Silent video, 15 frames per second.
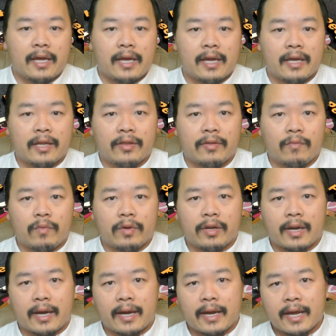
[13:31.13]
And
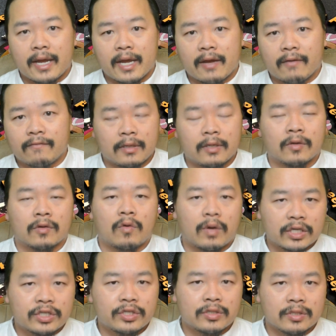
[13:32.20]
when I have
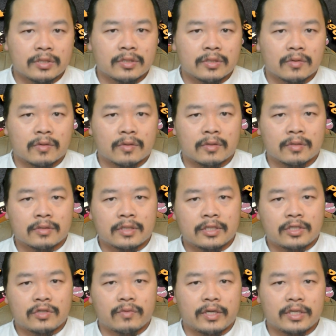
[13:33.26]
questions or
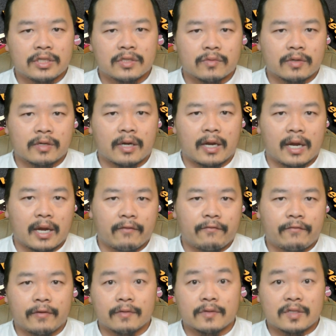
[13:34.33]
situations where I
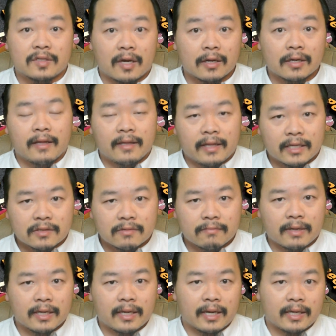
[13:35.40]
feel stuck, then that's when
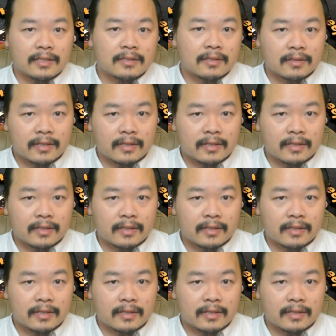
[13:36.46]
my guides,